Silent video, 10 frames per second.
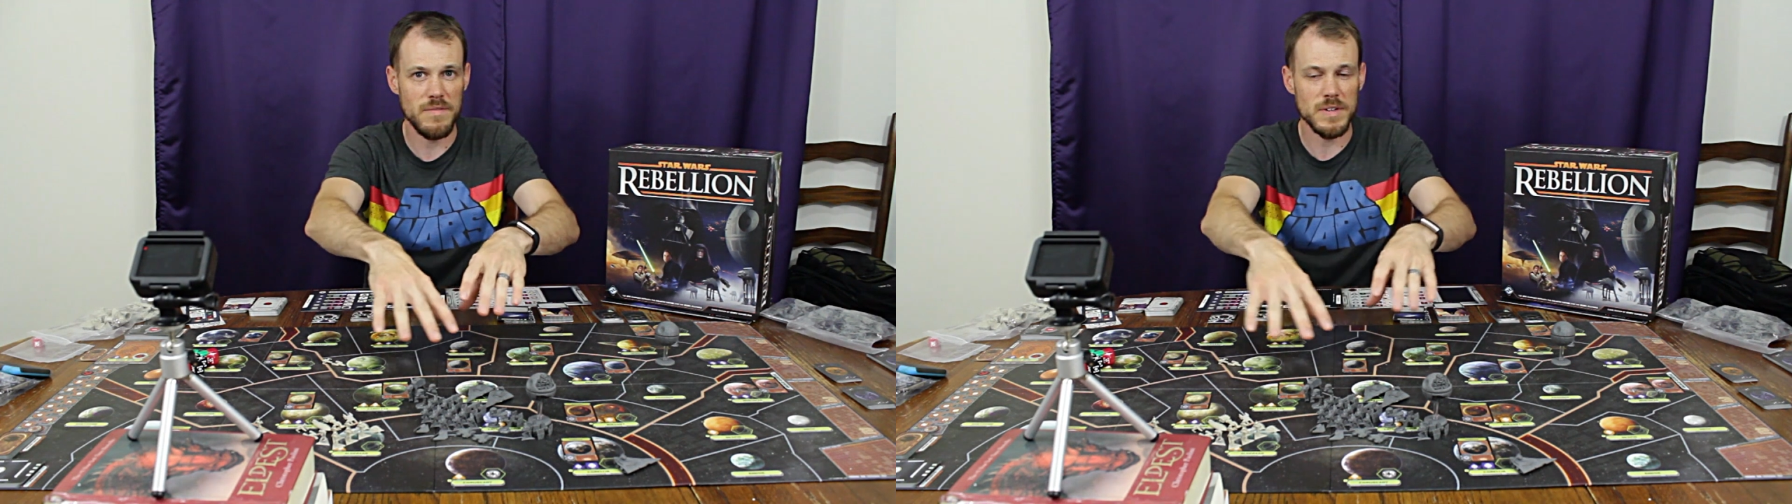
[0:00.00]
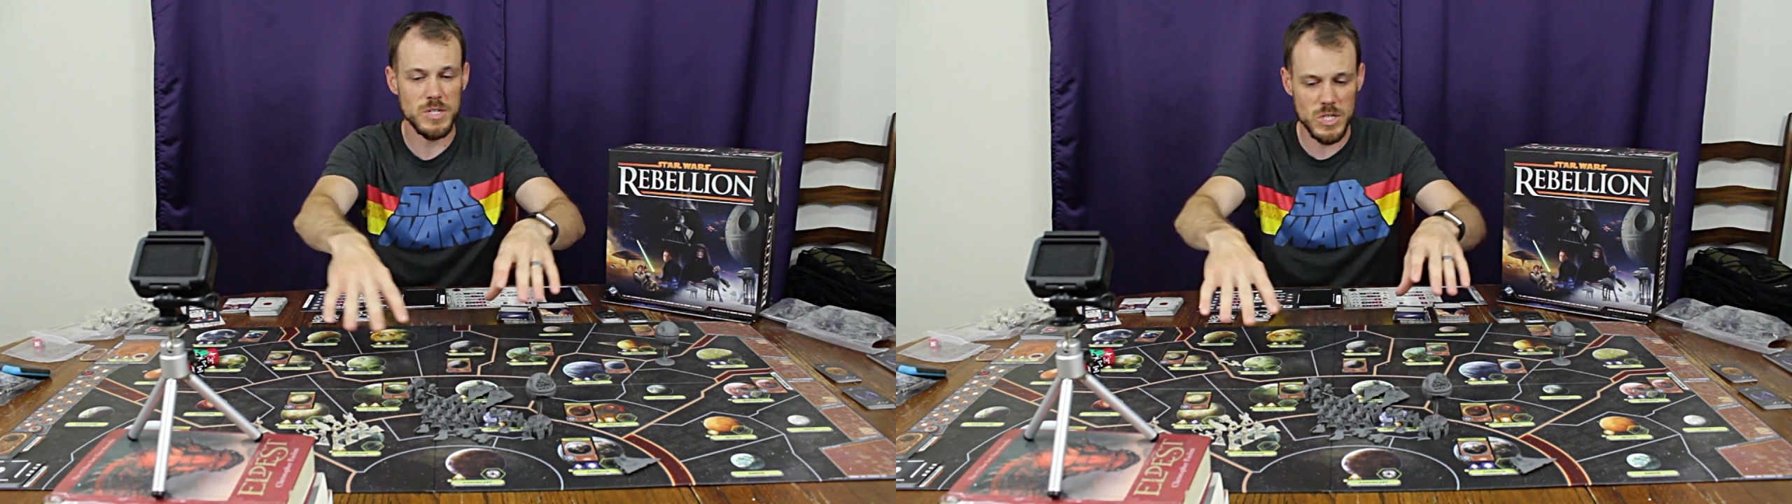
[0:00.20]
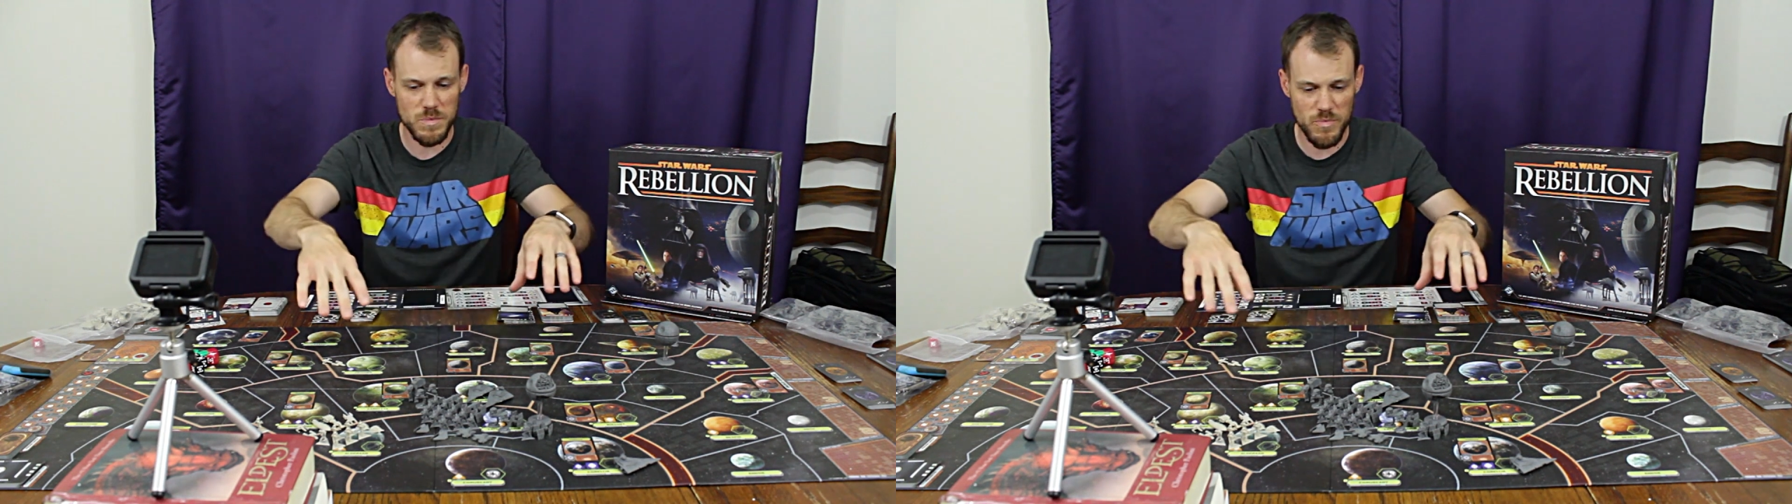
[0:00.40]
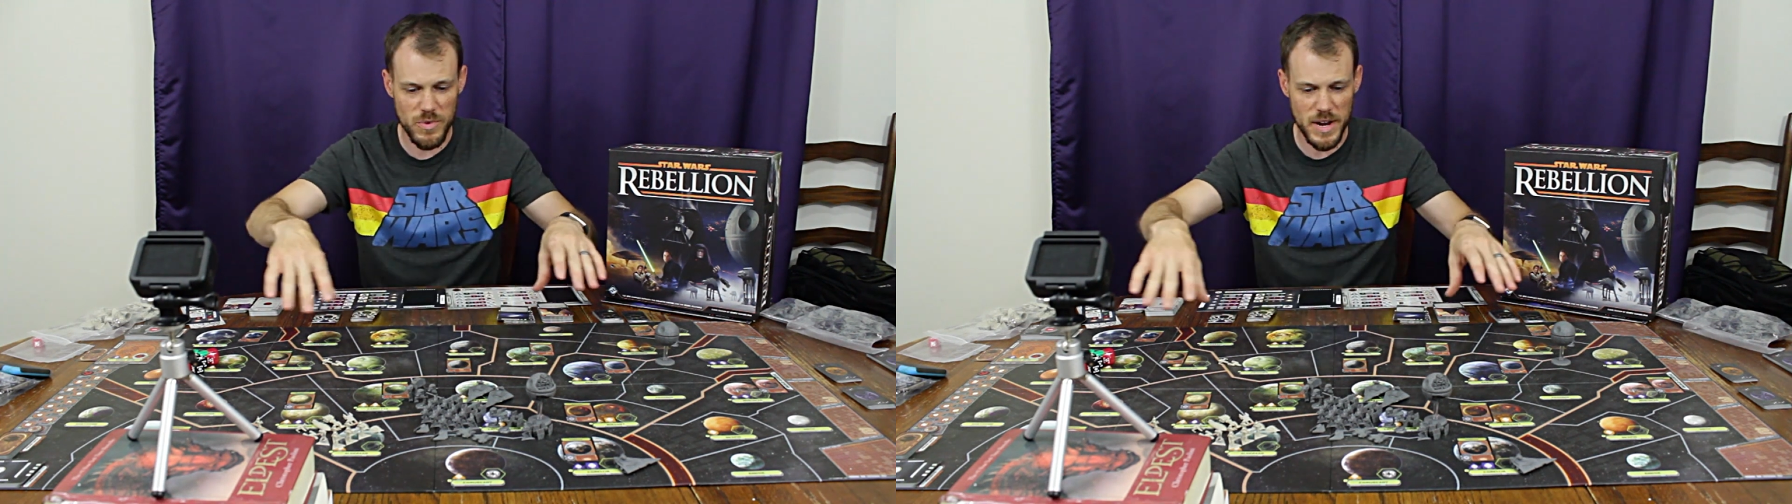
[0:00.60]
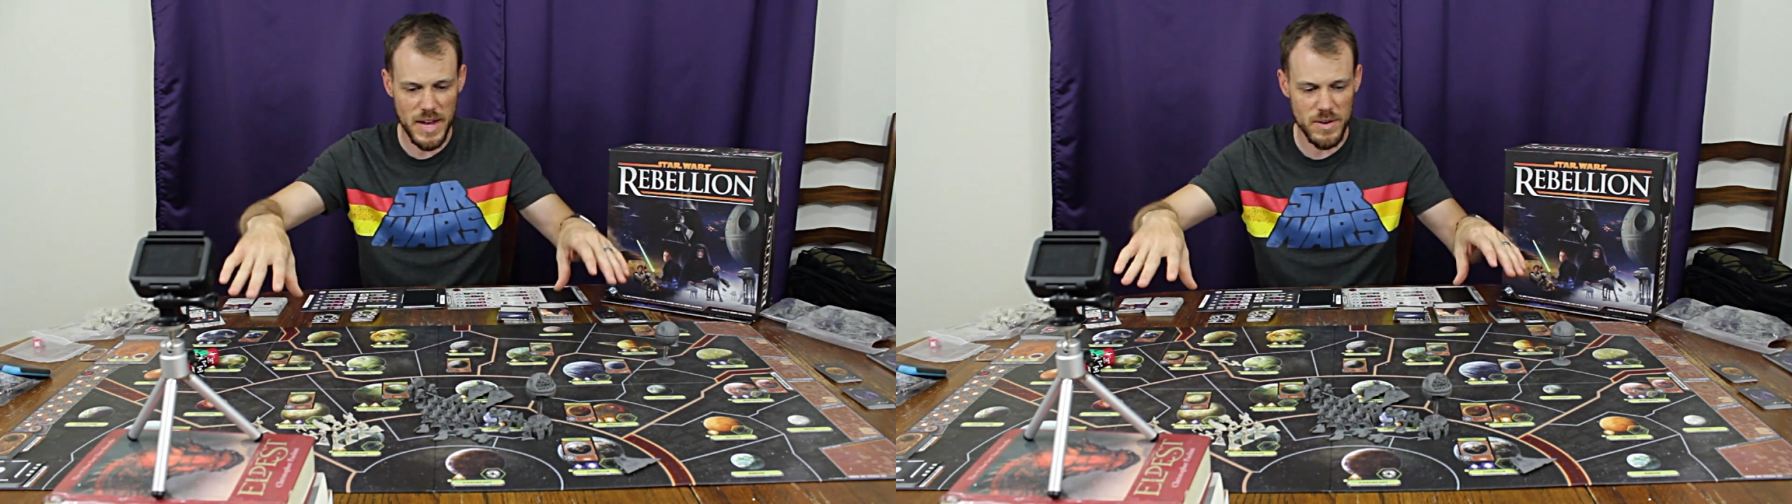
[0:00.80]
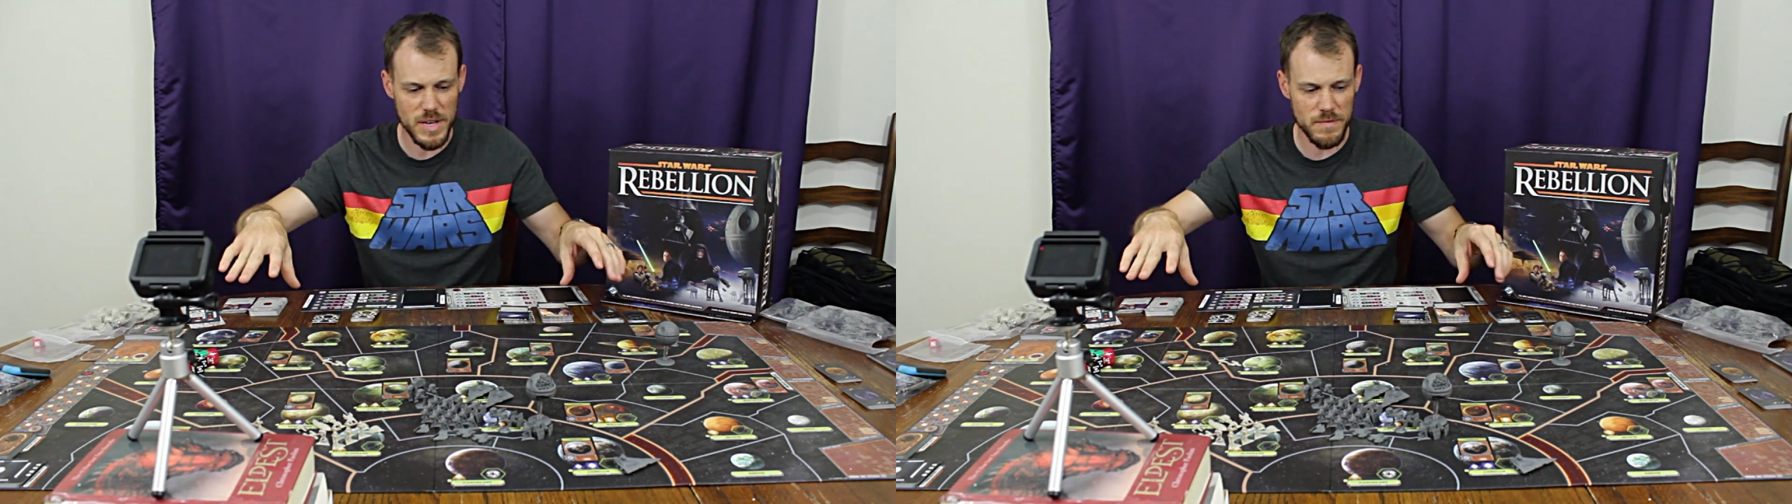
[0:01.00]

have a spread out